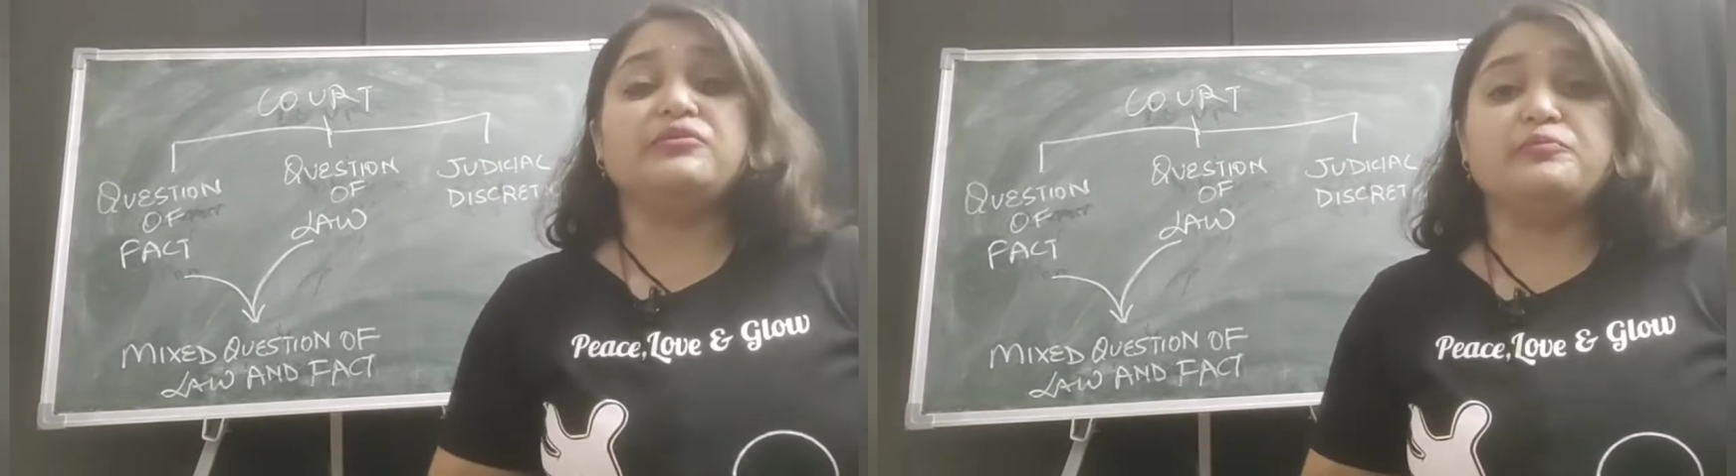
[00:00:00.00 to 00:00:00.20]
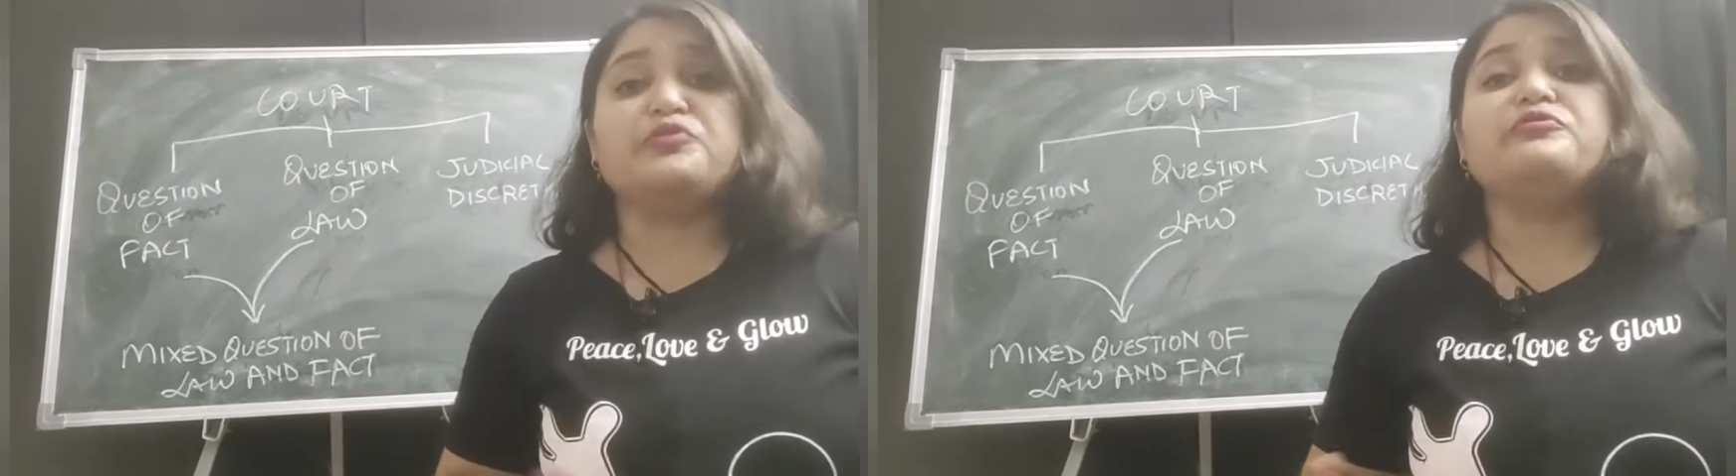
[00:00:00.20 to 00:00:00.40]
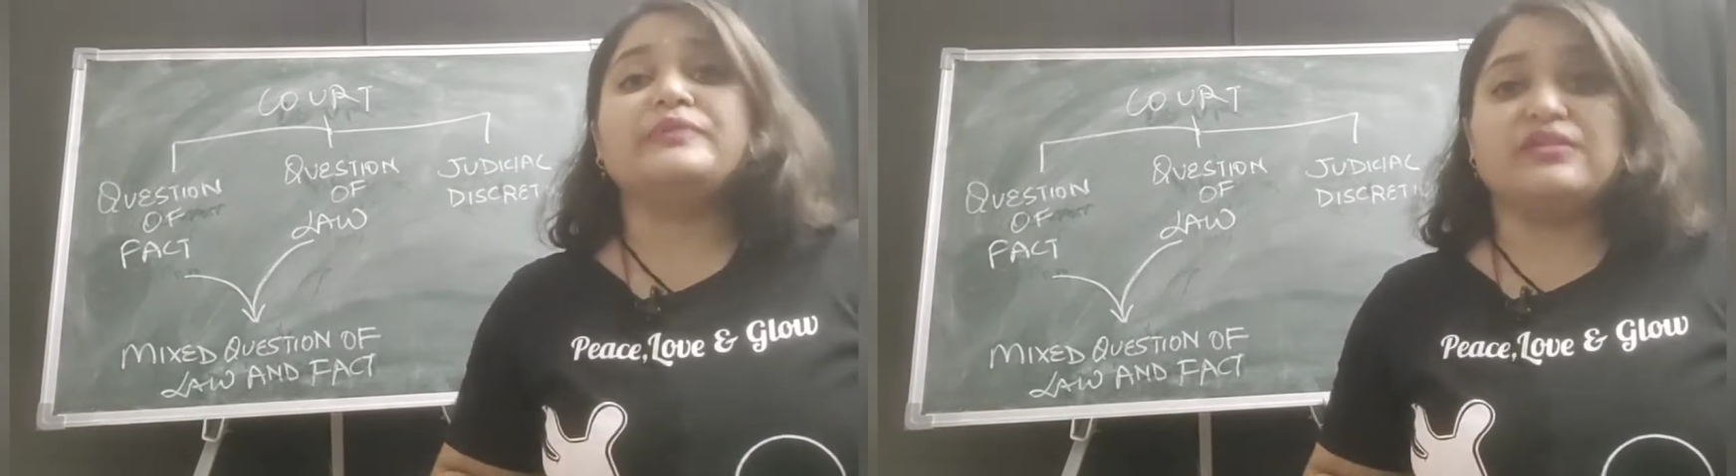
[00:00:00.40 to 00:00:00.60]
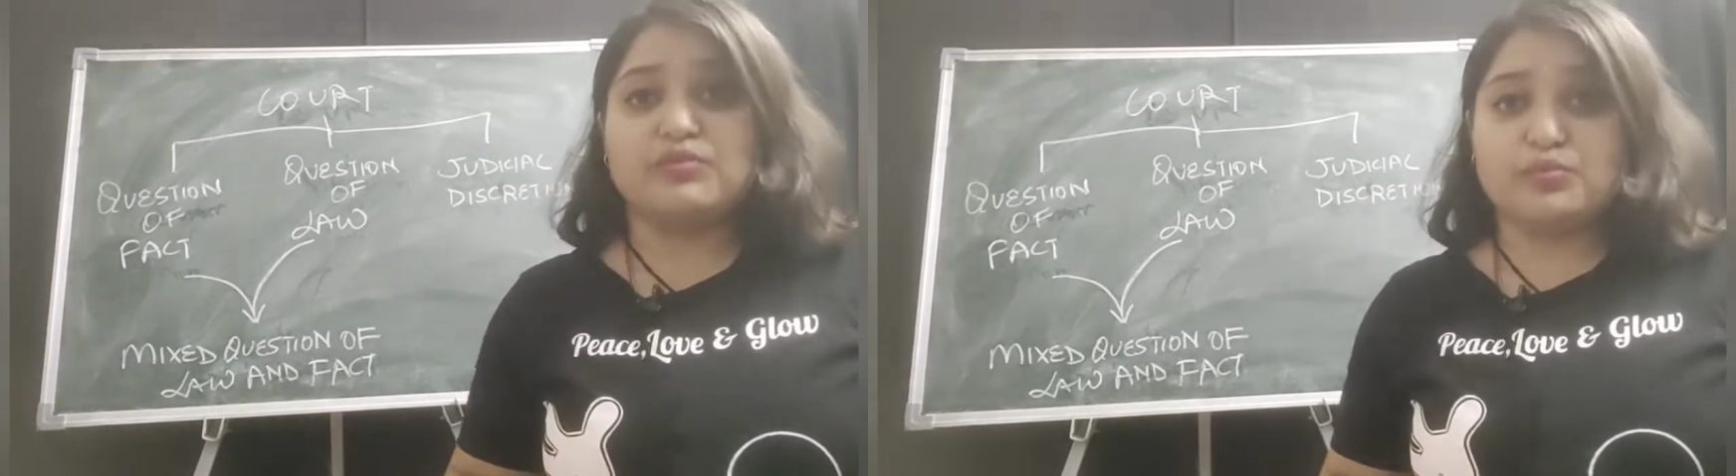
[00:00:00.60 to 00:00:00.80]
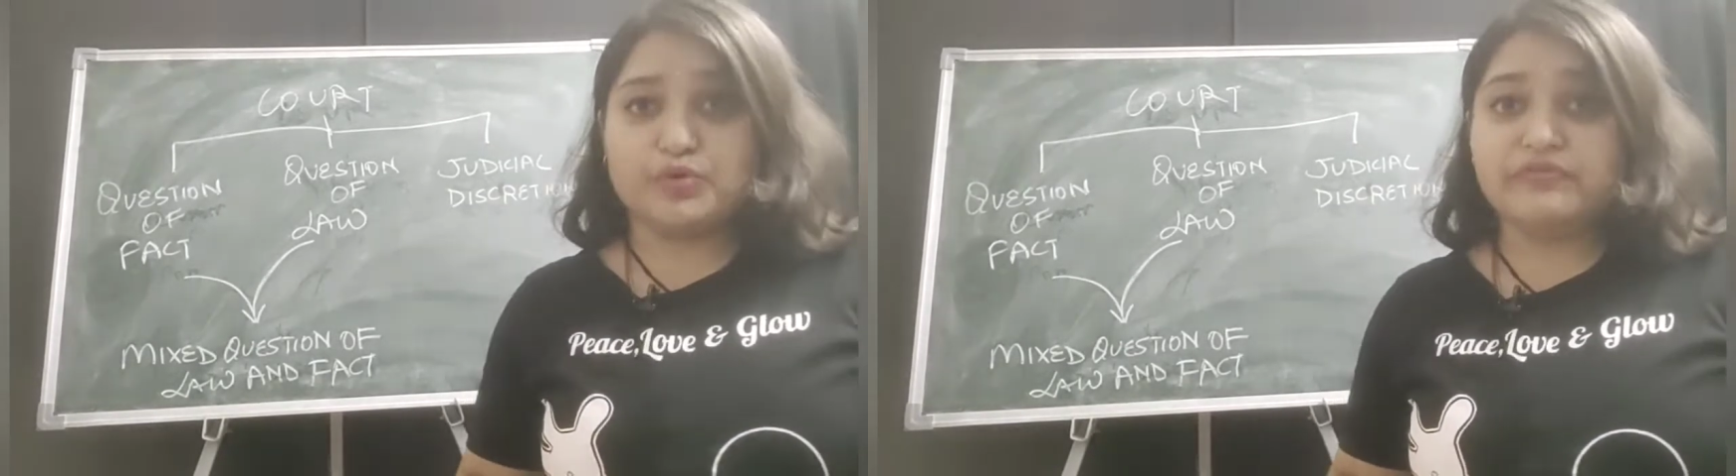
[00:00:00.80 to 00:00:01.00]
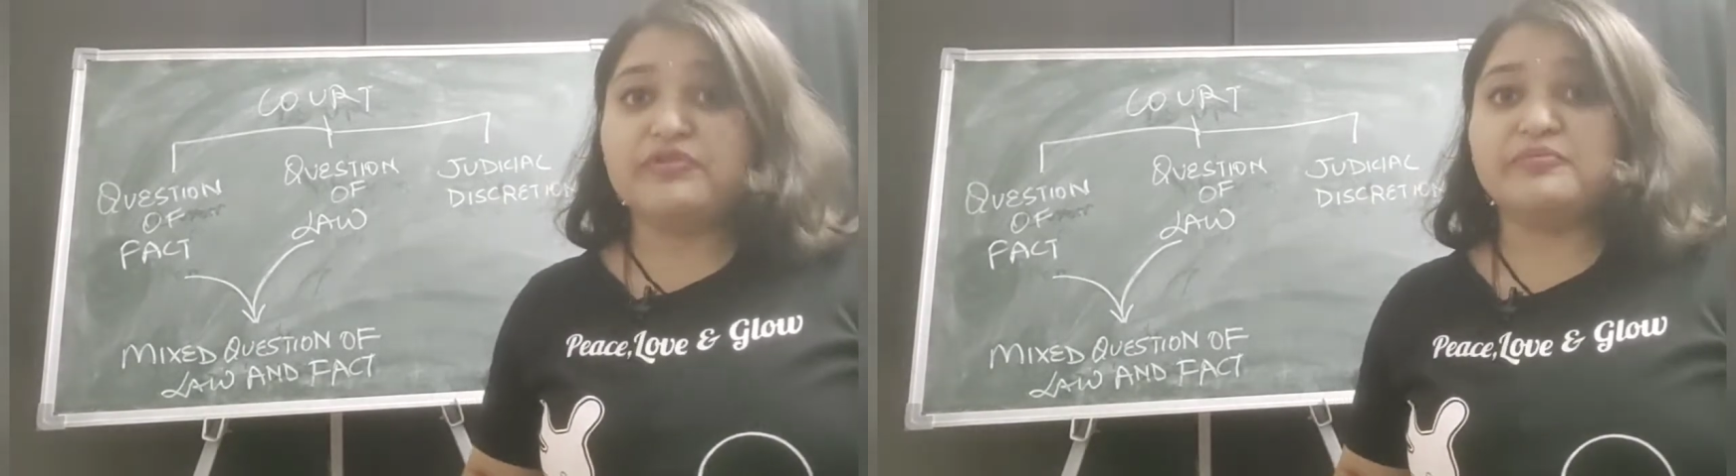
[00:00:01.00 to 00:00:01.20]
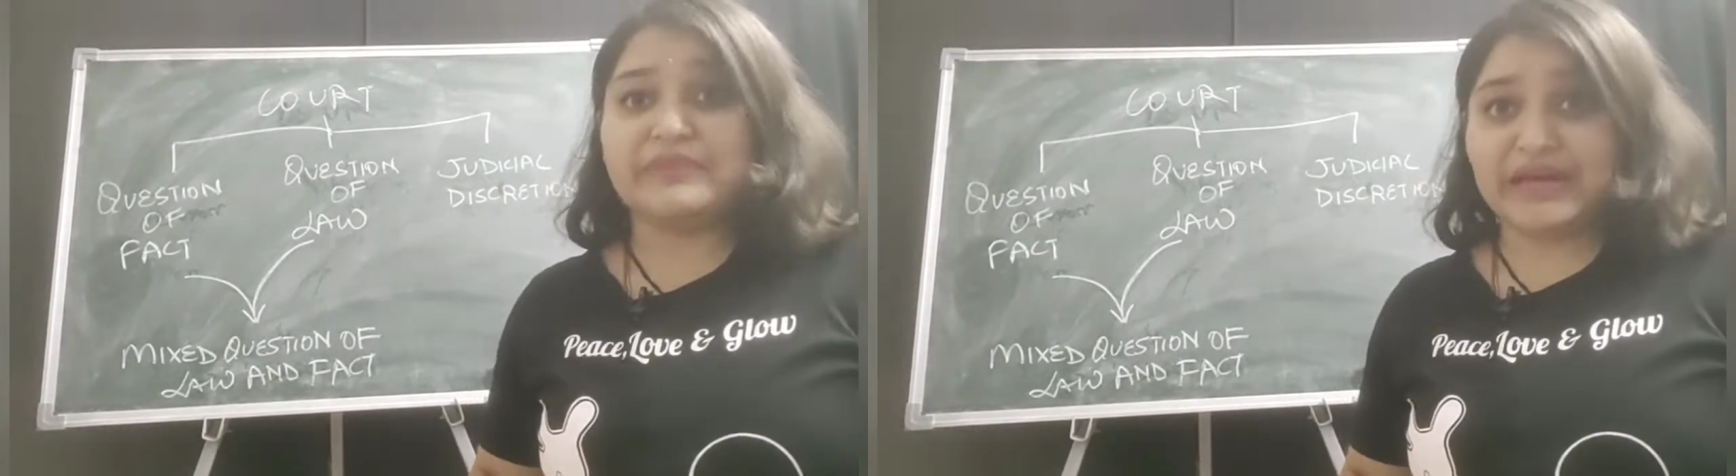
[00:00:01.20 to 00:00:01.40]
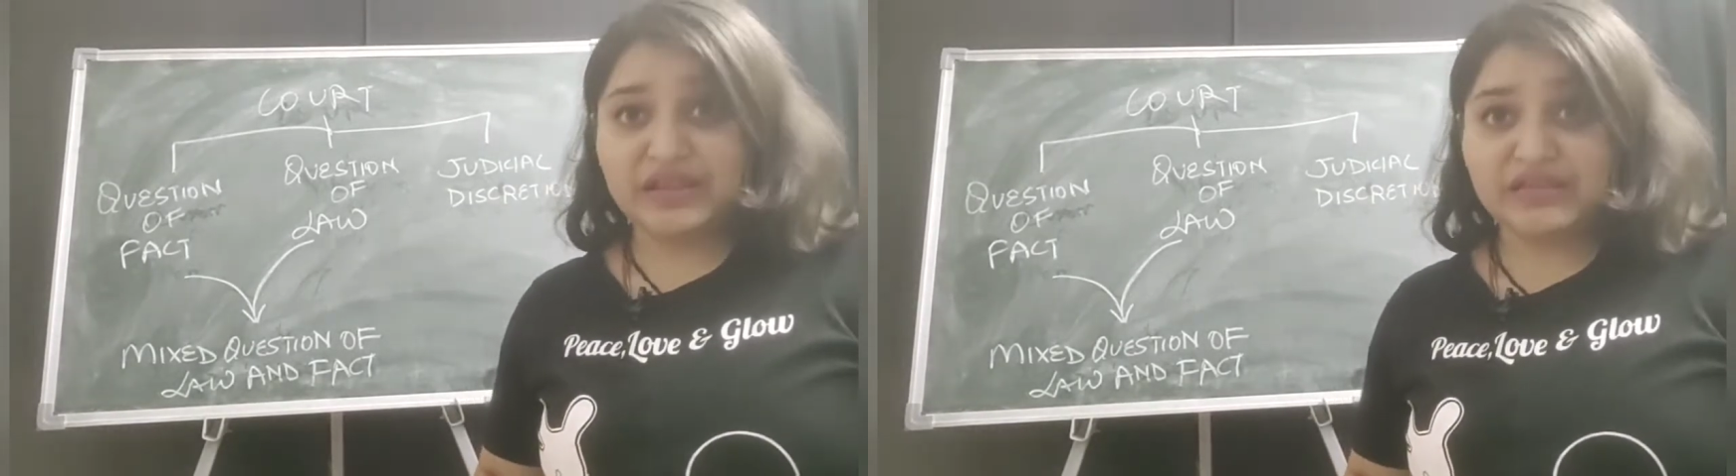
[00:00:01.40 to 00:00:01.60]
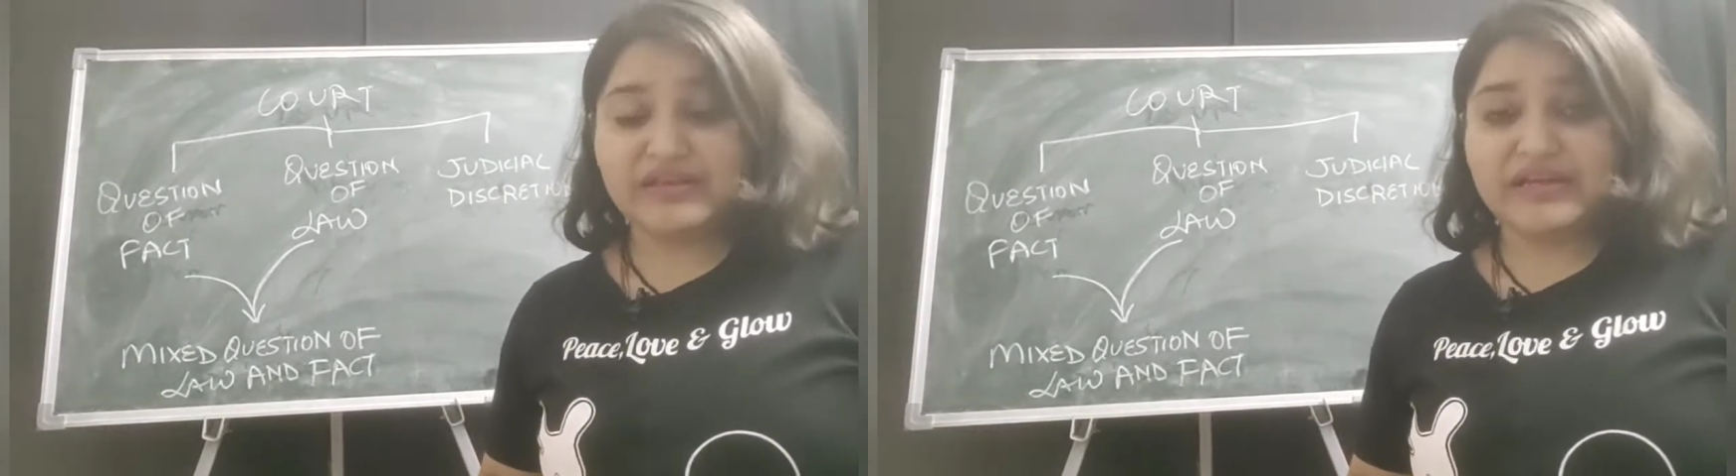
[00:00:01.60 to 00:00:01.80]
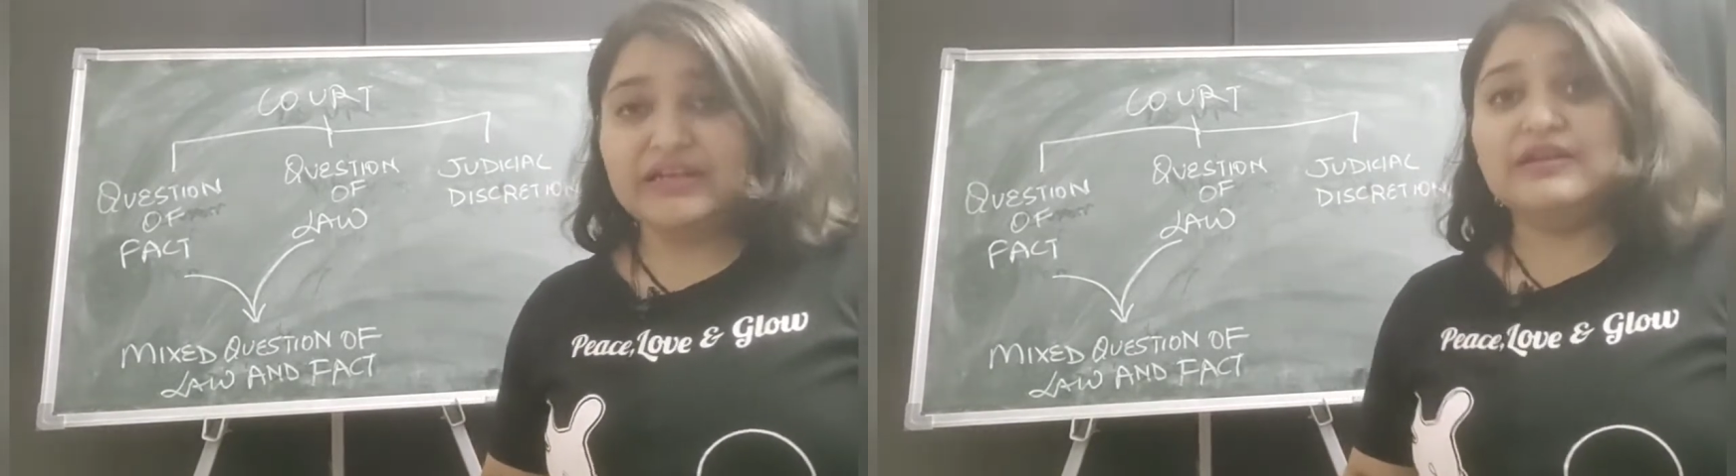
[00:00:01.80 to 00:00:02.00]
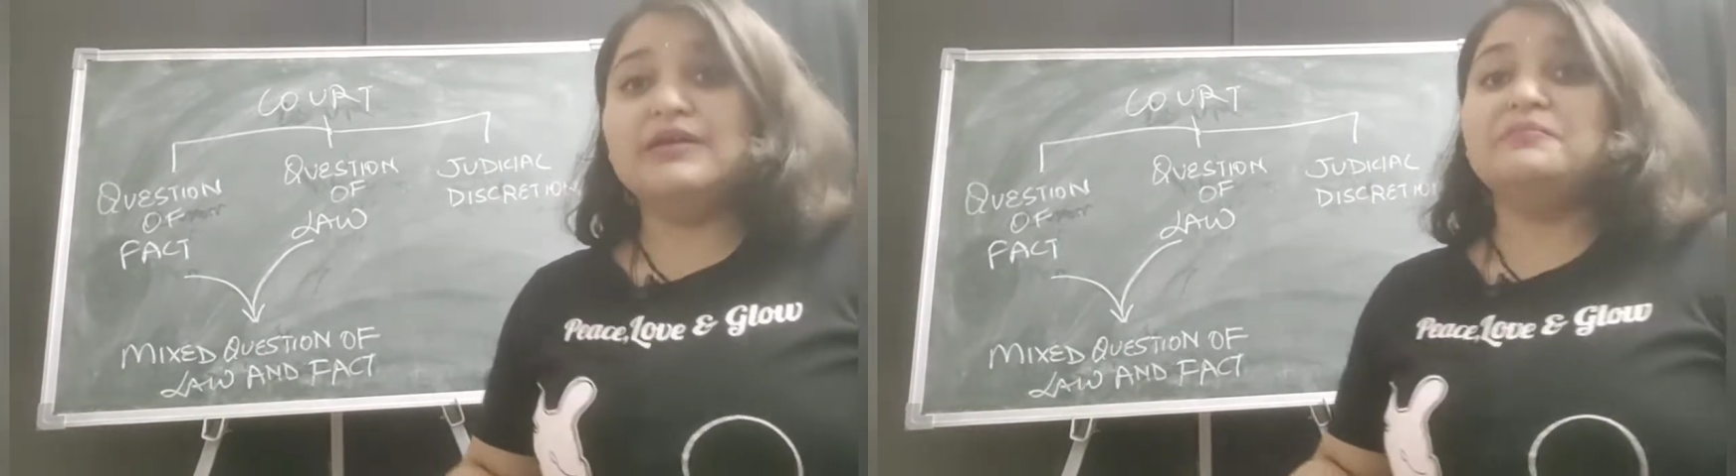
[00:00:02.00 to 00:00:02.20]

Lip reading: improvements you want from my side,